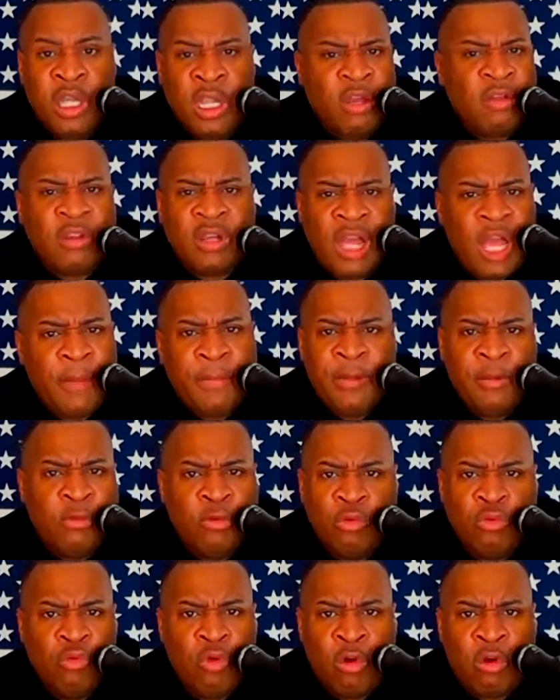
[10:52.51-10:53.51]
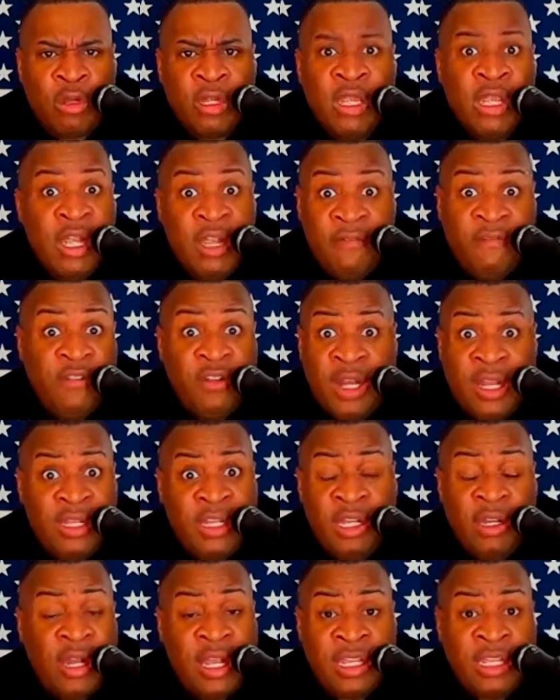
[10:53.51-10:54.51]
There's a lot of people who work and feel like
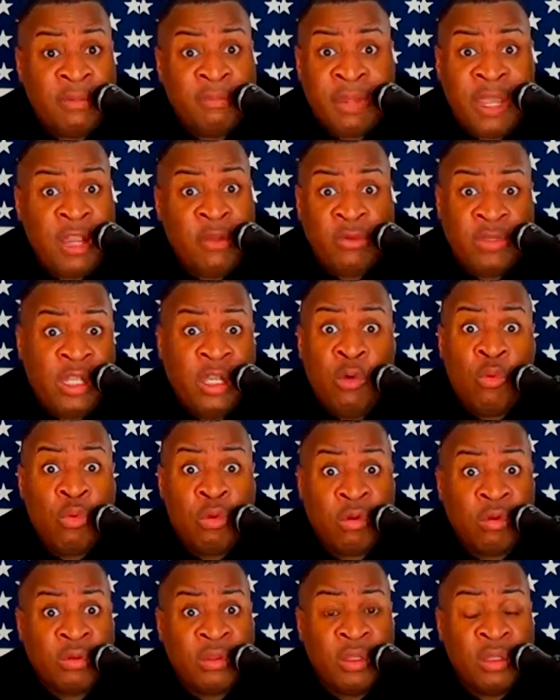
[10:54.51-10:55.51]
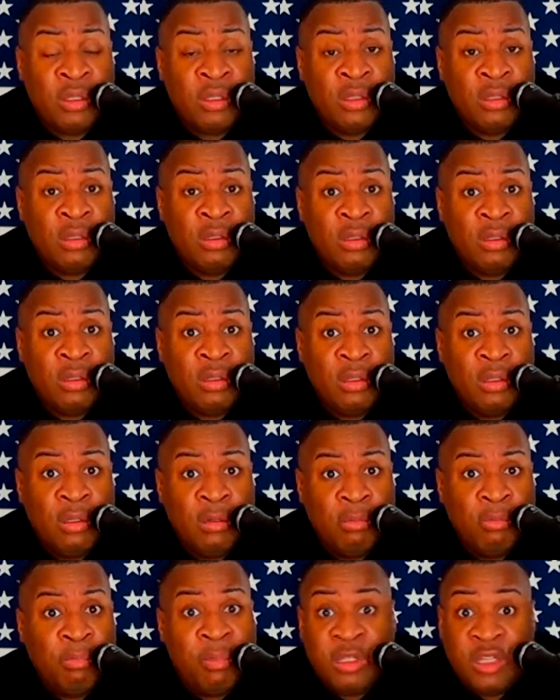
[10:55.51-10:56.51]
they're not getting paid what they're worth,
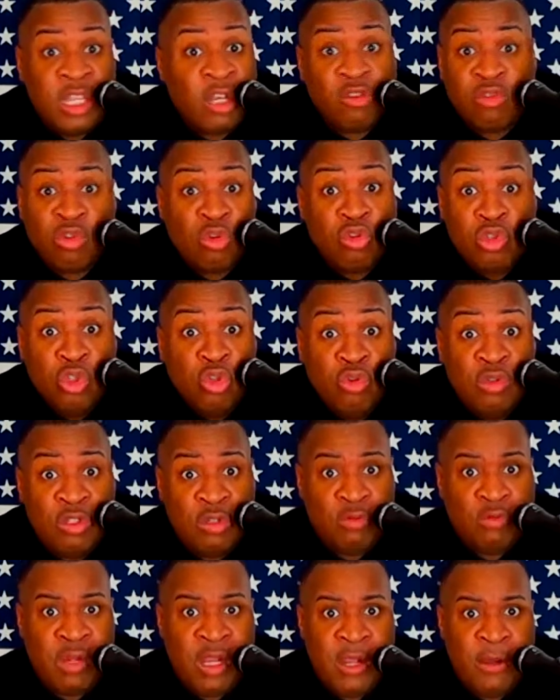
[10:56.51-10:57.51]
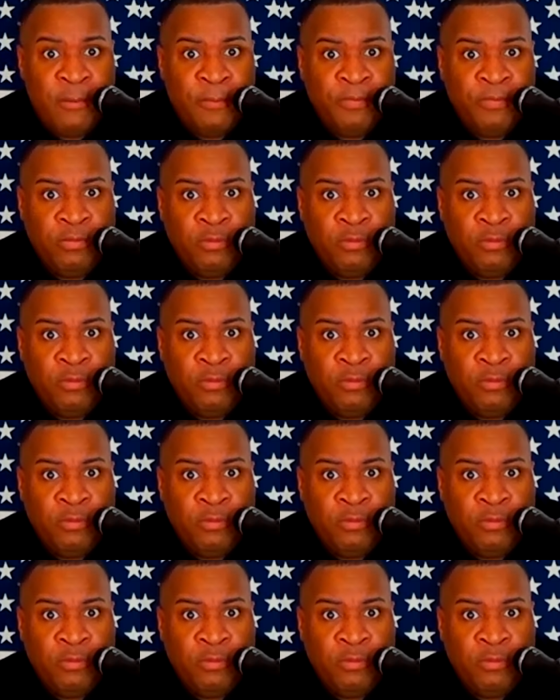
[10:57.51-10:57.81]
but there's no union around.